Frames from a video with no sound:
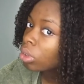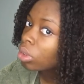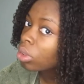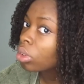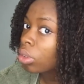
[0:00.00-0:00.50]
all
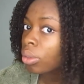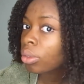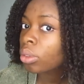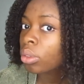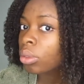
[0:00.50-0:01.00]
the
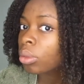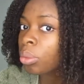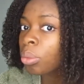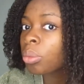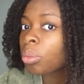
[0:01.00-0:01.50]
impurities.
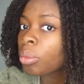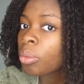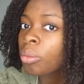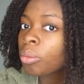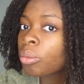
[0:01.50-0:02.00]
It's
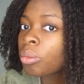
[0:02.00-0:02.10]
good for